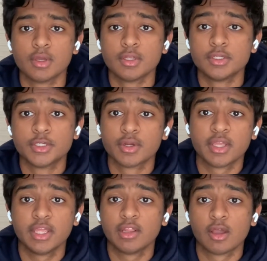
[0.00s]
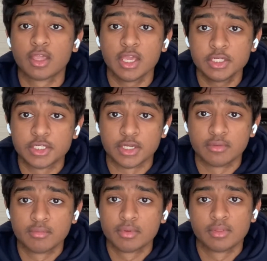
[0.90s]
During elongation,
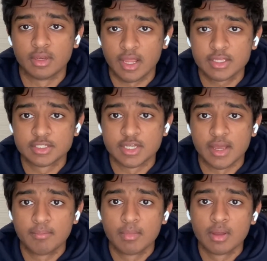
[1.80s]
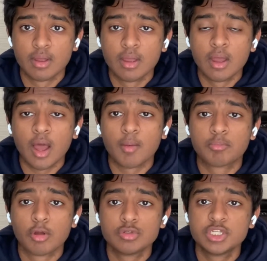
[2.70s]
the next step, a
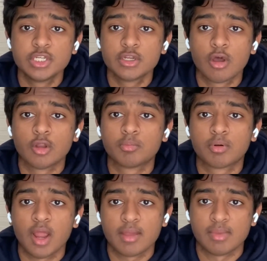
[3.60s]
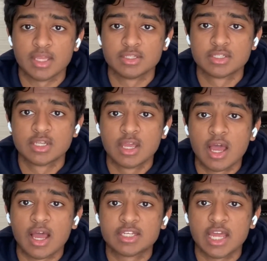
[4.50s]
protein called primase
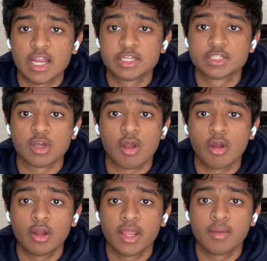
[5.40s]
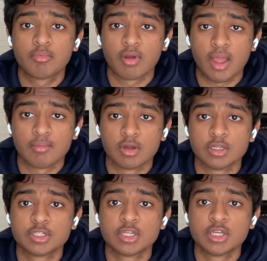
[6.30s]
attaches RNA
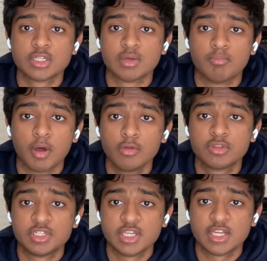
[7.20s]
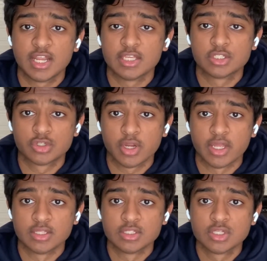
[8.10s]
primers to both DNA
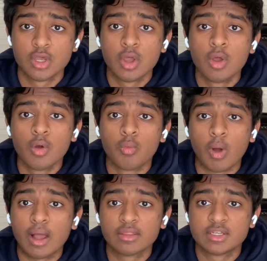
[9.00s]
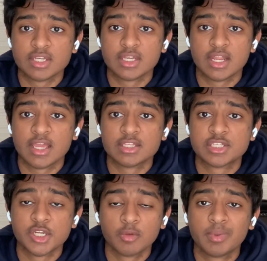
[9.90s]
strands while the DNA is
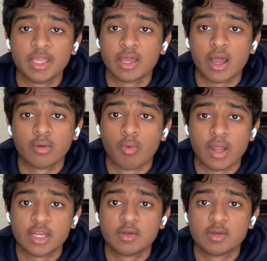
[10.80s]
still being unwinded